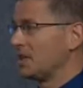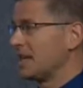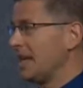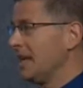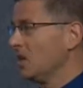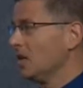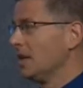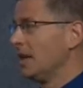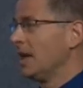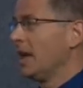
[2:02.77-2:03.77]
they're going to
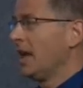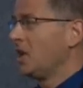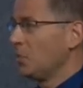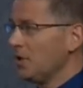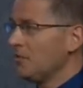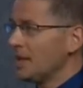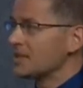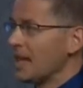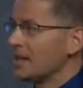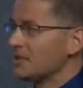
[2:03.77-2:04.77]
heal? And we
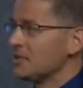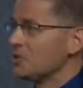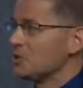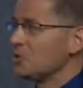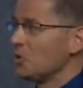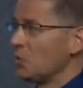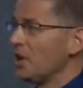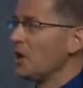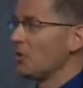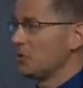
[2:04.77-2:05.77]
face that decision
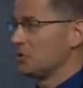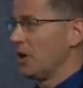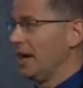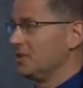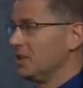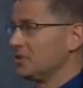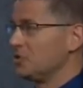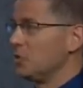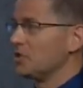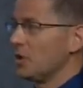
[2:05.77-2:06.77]
too when we go through
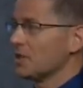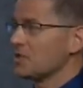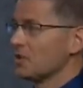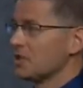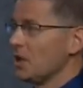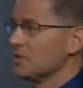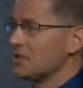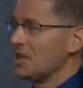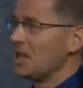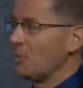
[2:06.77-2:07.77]
tragedies. Do we trust
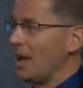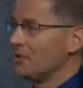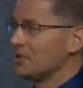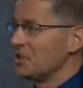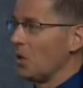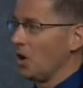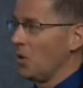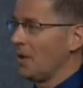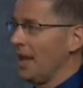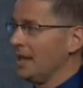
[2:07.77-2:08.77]
ourselves taking matters into
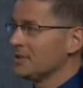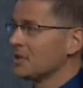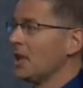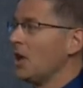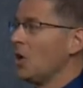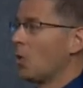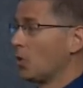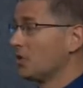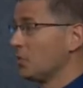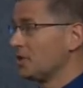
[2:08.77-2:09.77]
our own hands,
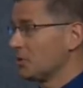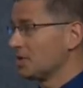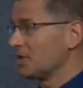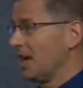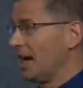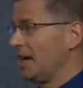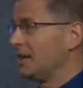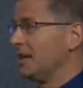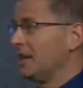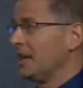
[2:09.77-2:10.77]
or do we trust
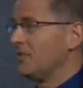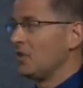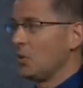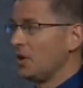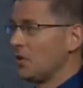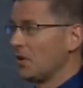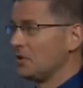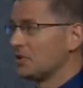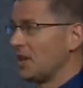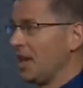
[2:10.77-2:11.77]
God even though we
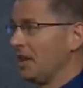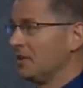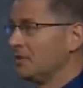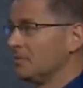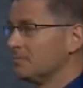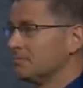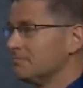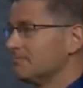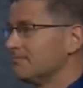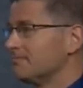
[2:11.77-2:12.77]
don't understand
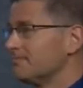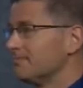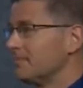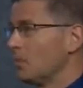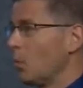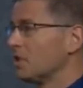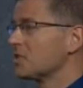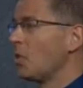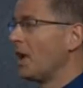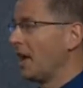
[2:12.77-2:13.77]

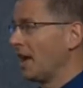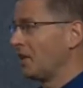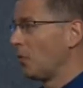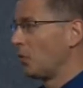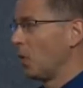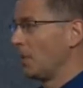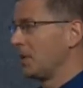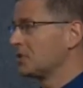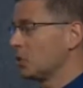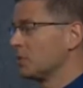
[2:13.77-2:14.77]
what's going on in
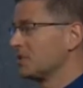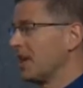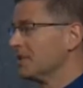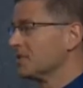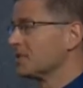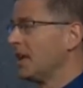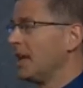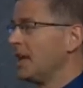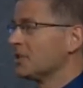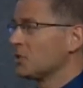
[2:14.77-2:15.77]
overwhelming
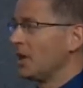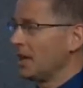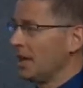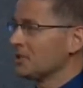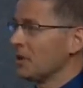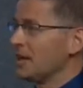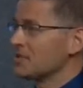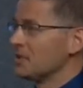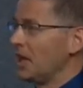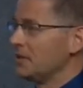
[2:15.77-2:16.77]
circumstances? So I
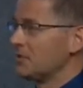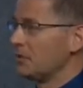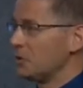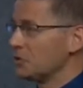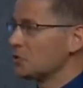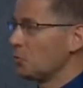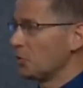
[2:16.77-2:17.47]
contrast the lives of a few